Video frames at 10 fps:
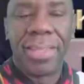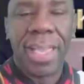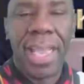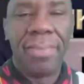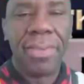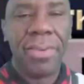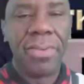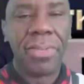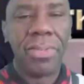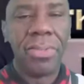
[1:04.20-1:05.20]
to have
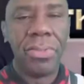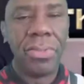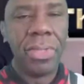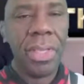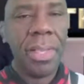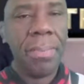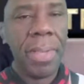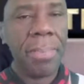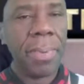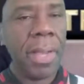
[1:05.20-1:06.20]
you to
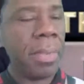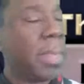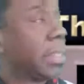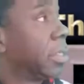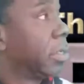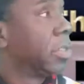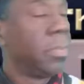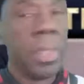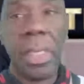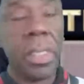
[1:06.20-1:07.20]
be a part of my social
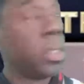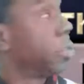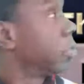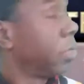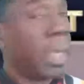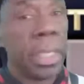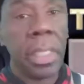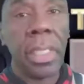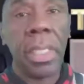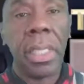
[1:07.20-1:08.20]
media
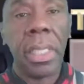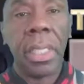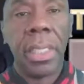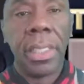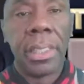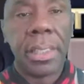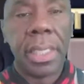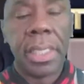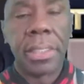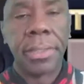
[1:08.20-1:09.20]
training
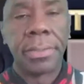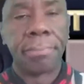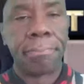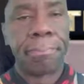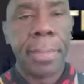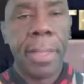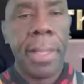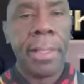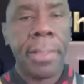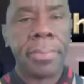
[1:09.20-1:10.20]
session.
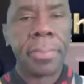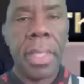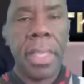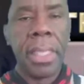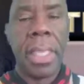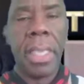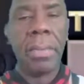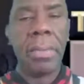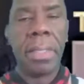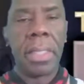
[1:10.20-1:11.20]

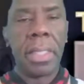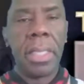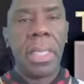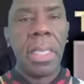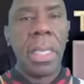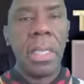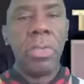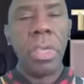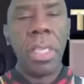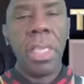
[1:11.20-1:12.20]
Again,
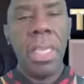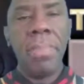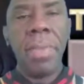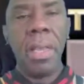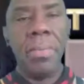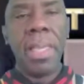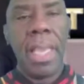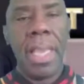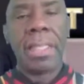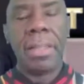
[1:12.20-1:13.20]
you can email
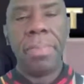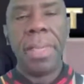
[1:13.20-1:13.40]
me at the